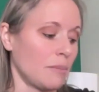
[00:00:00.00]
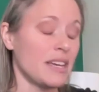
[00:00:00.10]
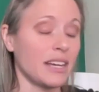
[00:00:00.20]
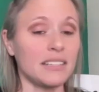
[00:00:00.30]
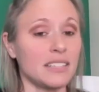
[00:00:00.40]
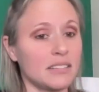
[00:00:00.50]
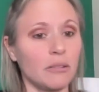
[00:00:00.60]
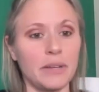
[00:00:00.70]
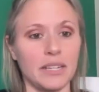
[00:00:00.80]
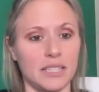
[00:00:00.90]
it can still
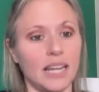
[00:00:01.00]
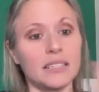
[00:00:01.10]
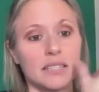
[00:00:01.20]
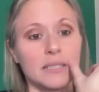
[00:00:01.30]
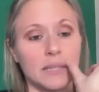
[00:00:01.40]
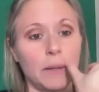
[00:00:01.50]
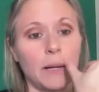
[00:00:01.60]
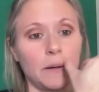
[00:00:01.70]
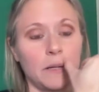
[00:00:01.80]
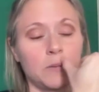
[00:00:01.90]
be intense in some
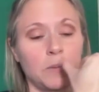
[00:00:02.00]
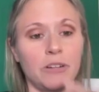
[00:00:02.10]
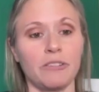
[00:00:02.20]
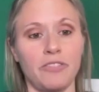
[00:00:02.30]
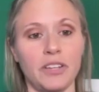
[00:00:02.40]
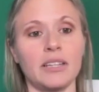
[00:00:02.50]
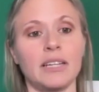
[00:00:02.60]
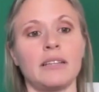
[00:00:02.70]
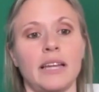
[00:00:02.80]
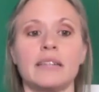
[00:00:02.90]
areas where you're
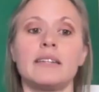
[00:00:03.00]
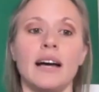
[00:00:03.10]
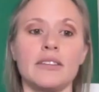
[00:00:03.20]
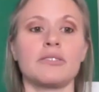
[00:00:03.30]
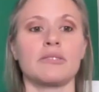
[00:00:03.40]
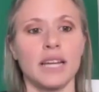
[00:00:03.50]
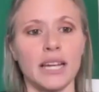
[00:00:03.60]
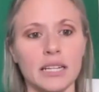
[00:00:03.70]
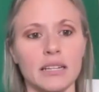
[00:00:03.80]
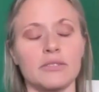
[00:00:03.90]
feeling like knots or
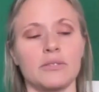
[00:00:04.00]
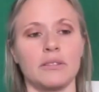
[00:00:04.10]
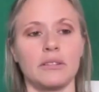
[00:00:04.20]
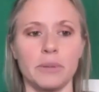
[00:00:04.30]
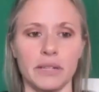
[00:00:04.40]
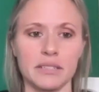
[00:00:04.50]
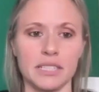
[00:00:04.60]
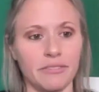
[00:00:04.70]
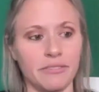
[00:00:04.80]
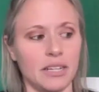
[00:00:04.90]
tightness or a little bit of
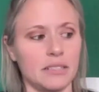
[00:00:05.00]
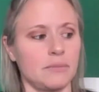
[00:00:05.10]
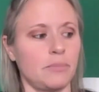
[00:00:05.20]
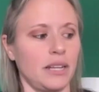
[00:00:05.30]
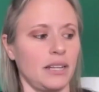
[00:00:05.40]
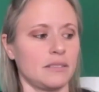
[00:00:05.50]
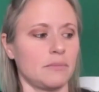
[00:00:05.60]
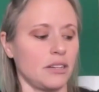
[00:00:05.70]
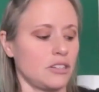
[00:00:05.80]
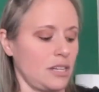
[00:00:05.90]
stiffness, but it's
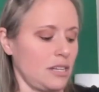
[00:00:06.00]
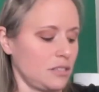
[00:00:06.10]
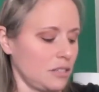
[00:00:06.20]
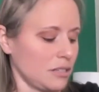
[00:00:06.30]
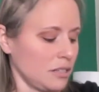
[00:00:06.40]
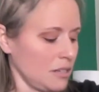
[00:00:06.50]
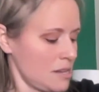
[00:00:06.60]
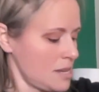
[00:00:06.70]
much easier